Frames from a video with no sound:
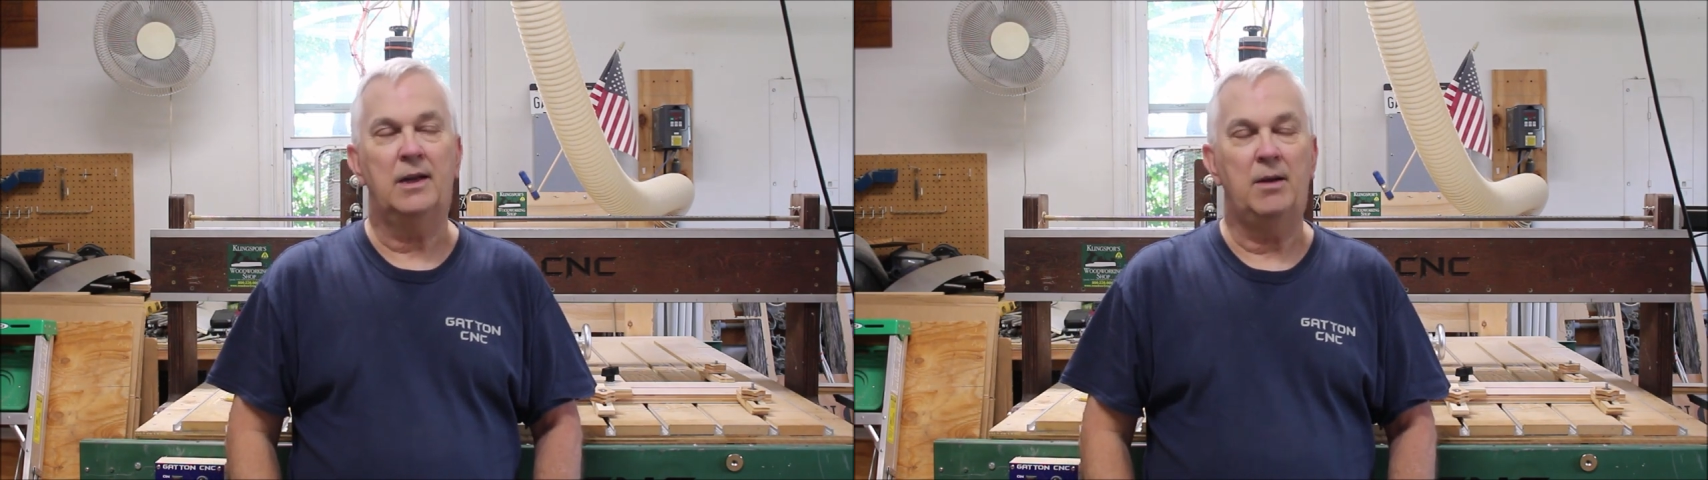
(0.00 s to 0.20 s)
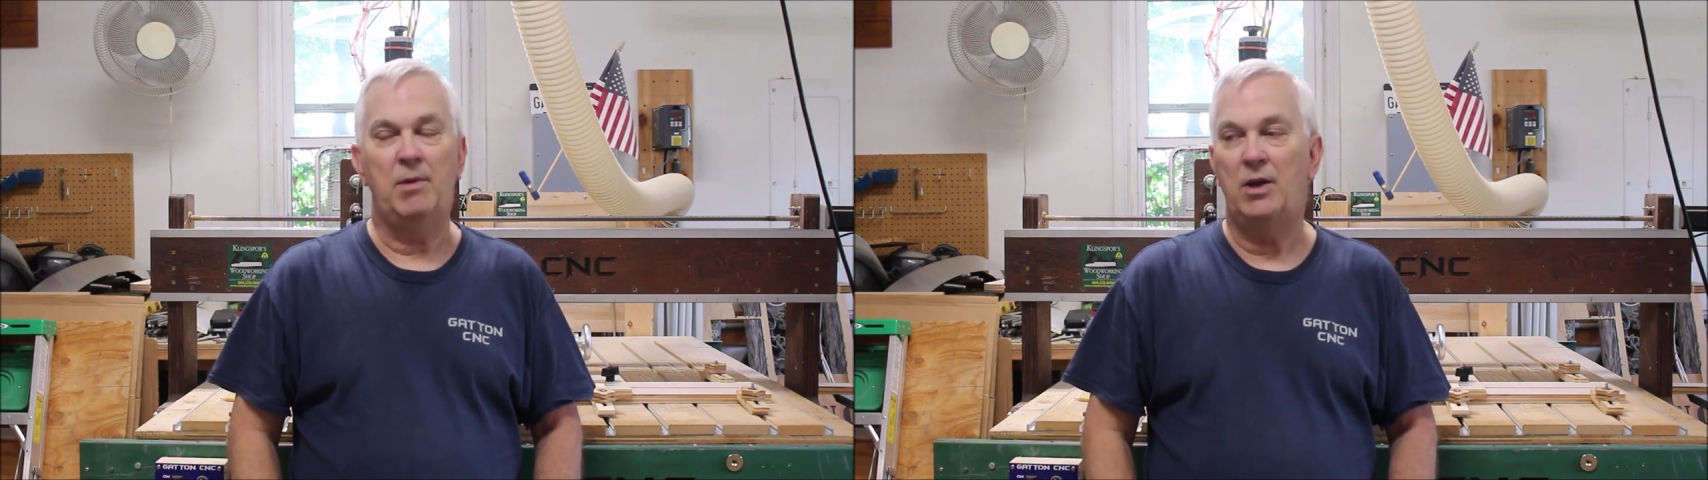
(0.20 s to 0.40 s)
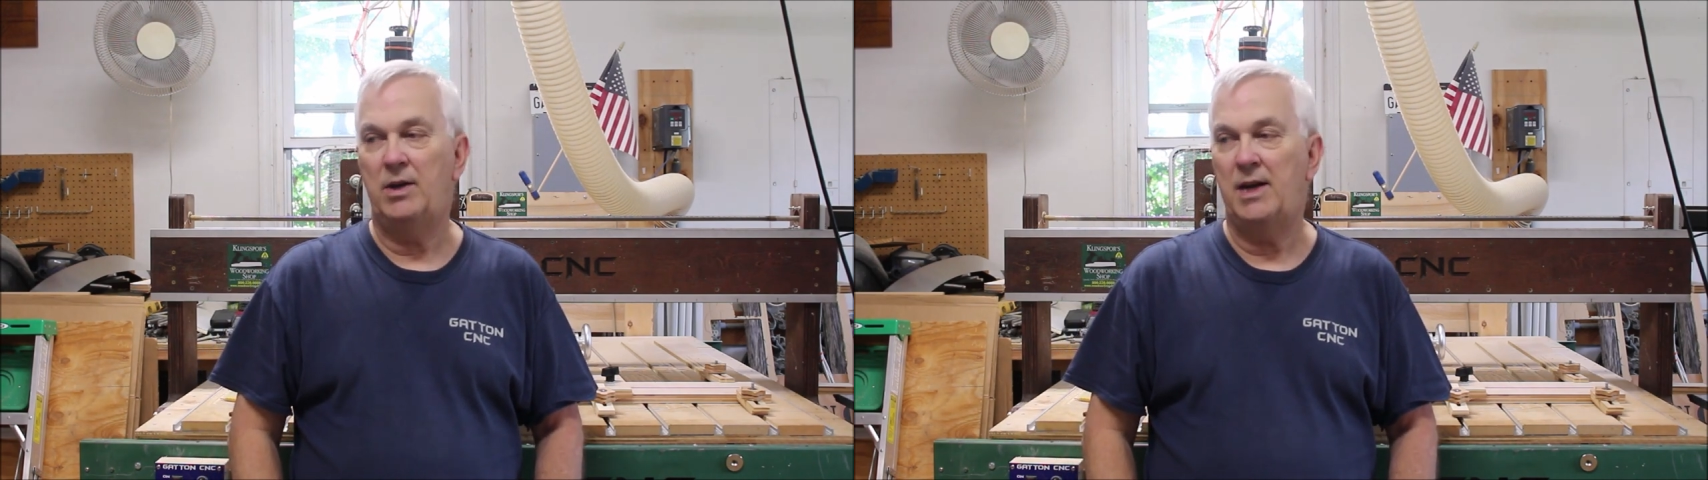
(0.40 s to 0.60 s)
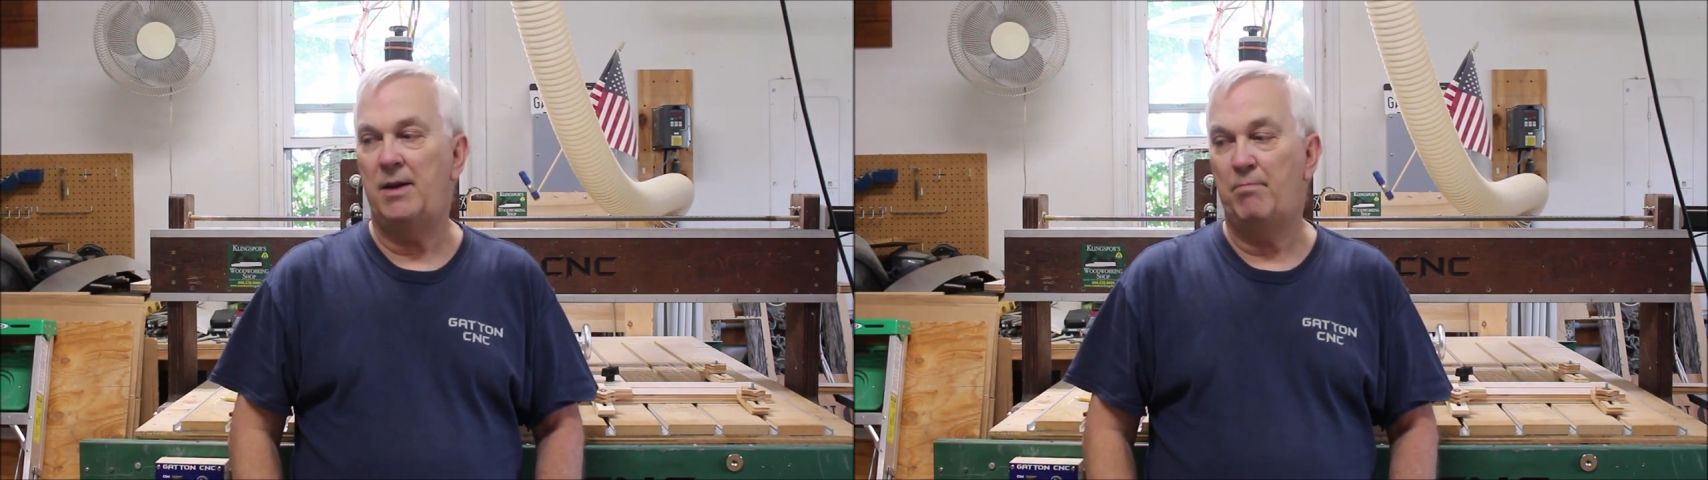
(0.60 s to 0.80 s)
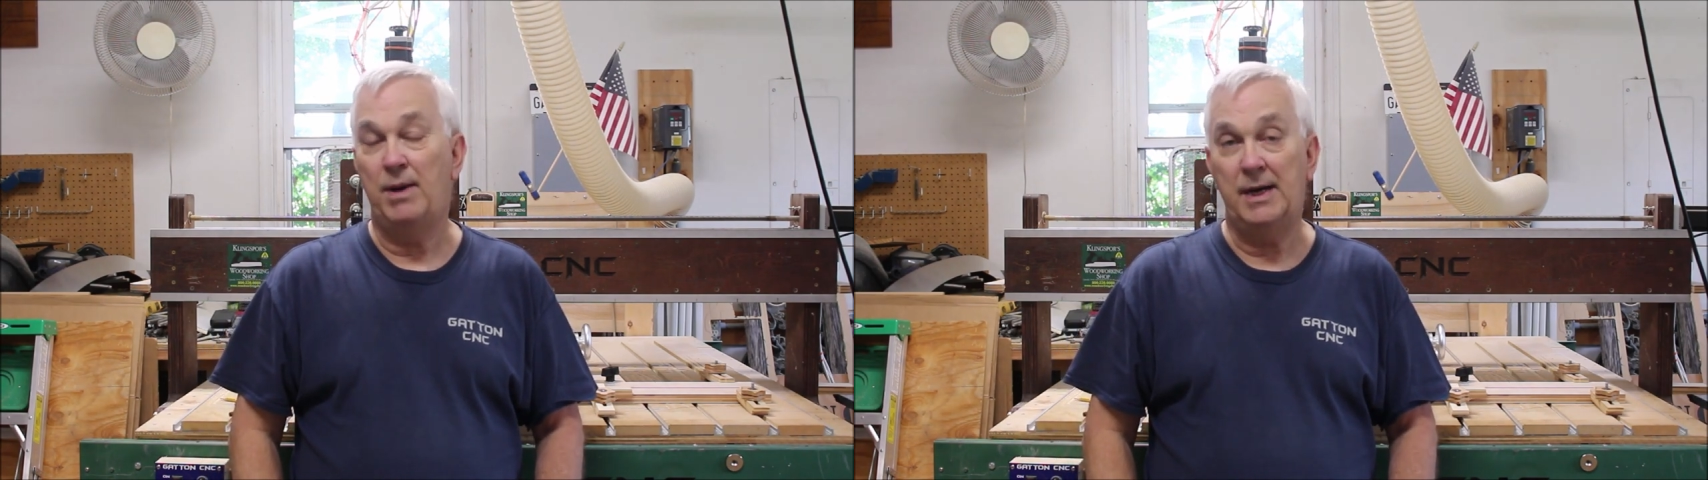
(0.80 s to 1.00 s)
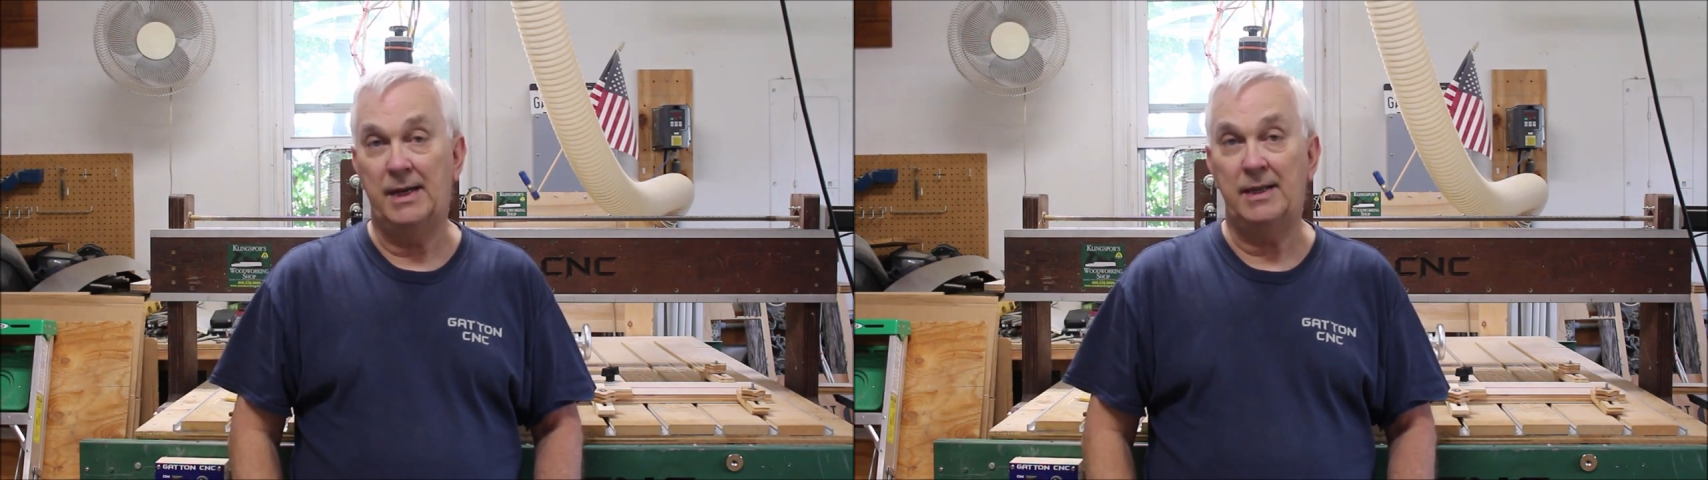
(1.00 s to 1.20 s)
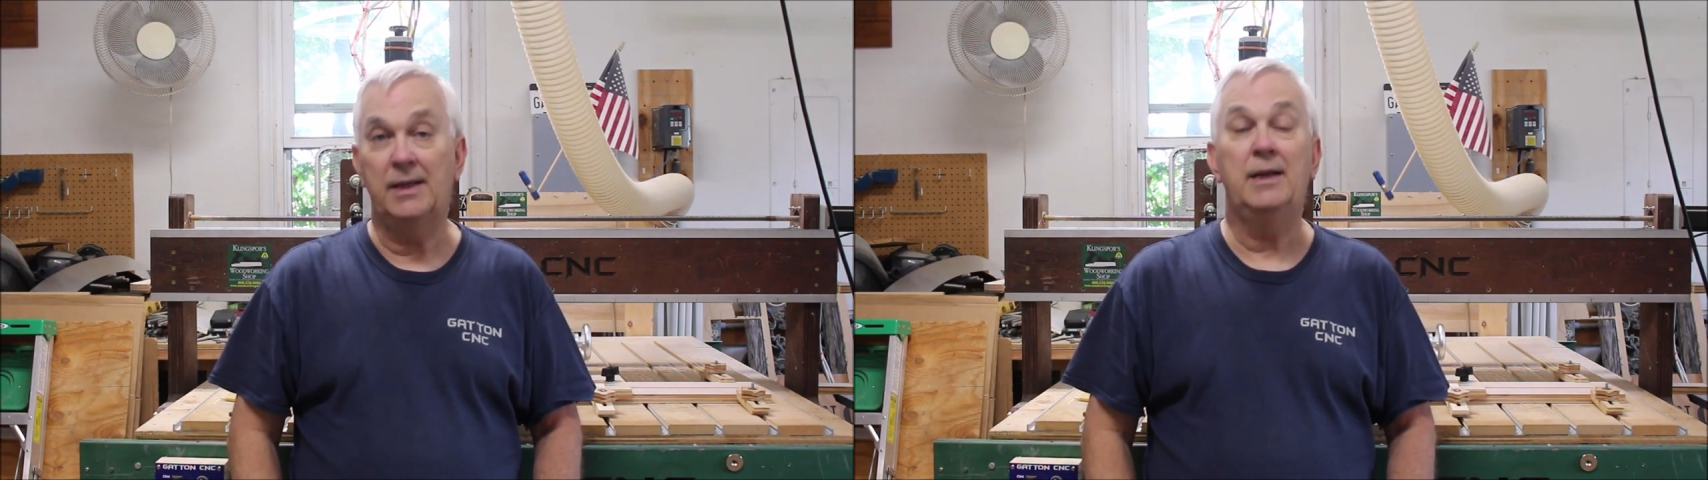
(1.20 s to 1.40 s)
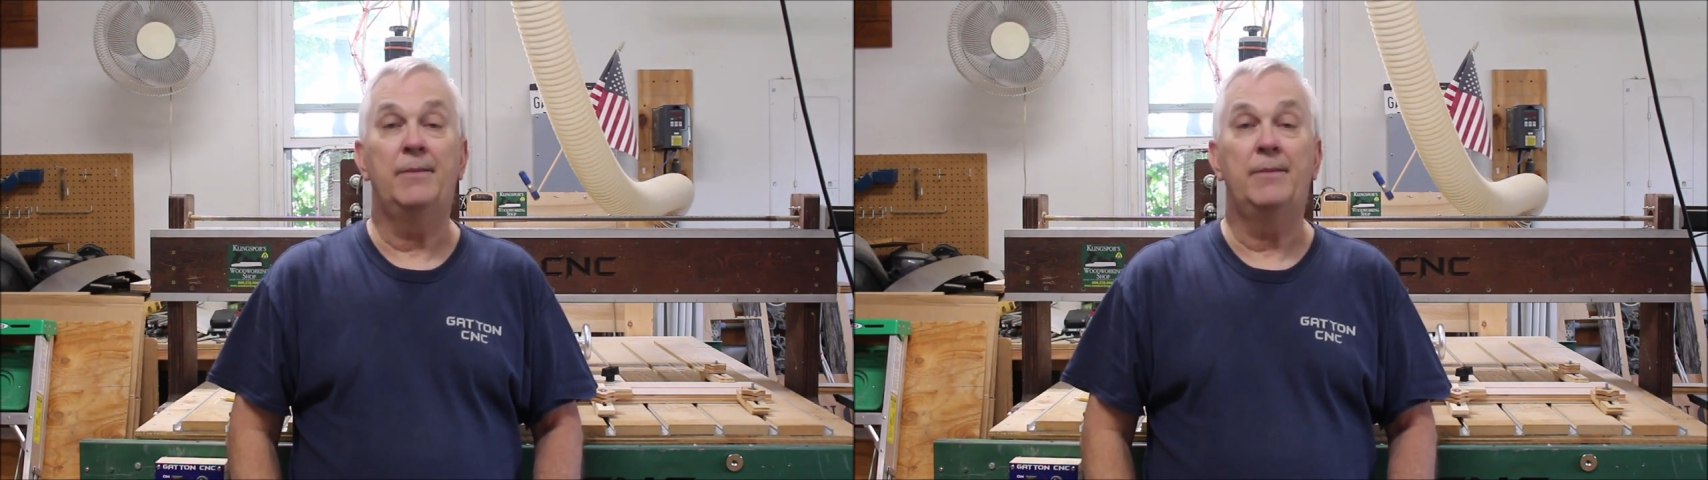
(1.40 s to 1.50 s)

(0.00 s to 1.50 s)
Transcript: community. But